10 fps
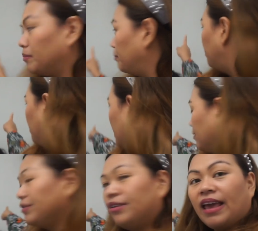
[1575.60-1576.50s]

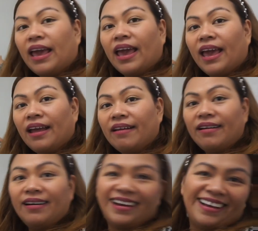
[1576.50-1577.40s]
Mirror
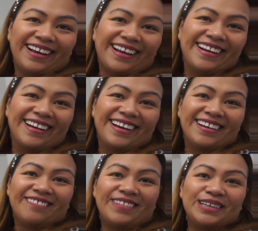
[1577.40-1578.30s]
there.
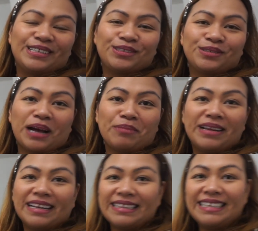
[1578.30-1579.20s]
Where the shoe
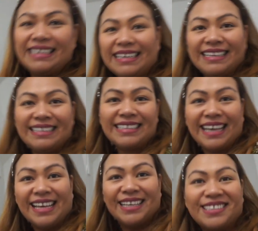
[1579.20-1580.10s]
cabinet is.
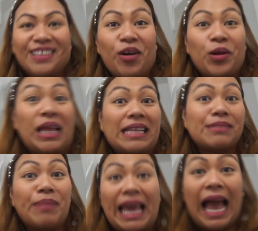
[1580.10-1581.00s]
So
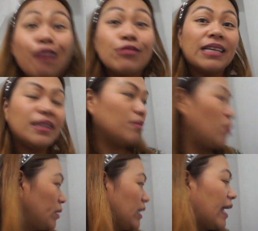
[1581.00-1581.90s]
that's my house at the
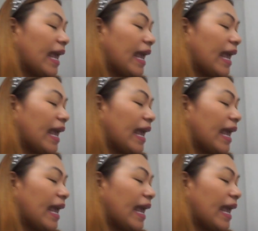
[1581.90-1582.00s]
moment.